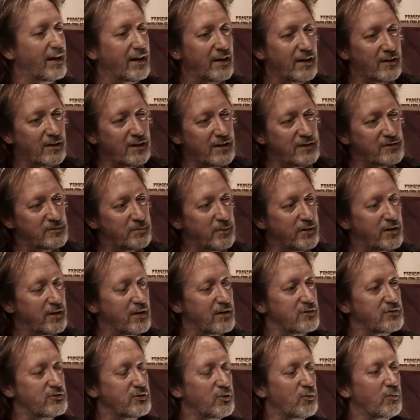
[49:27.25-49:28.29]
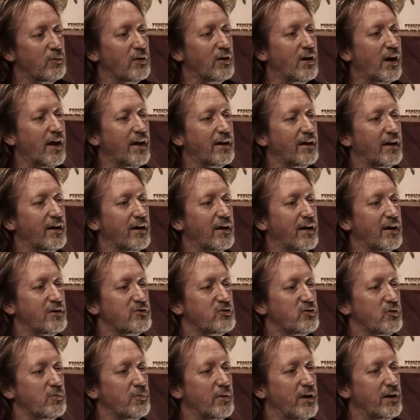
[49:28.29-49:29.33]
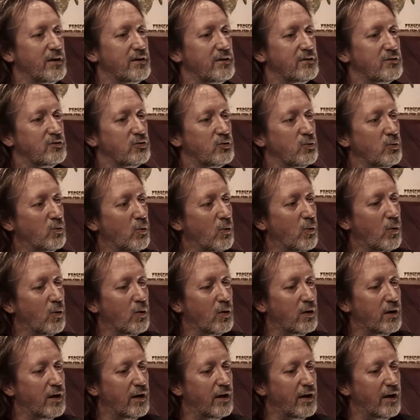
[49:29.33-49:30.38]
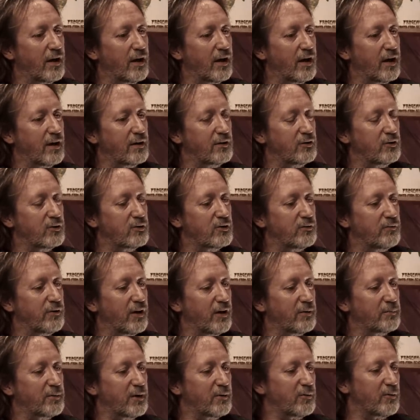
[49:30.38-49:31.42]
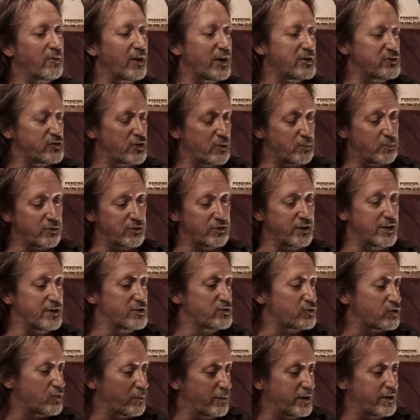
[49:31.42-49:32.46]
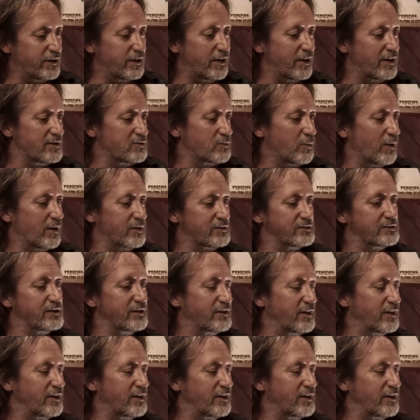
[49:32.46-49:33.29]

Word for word: and at least because you're relying on it as your main tool, uh, yes, uh, you're developing a relationship with the instrument as well as the